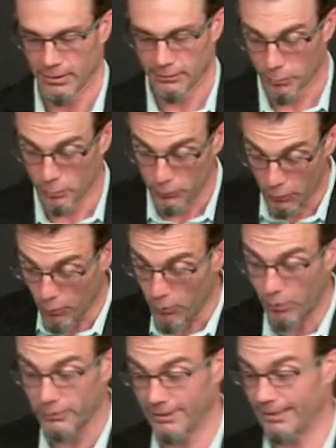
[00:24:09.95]
so don't
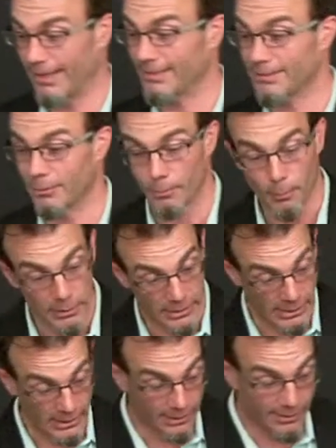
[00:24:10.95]
hold it against him. But
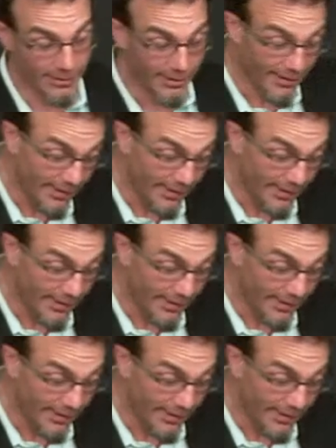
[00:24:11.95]
he,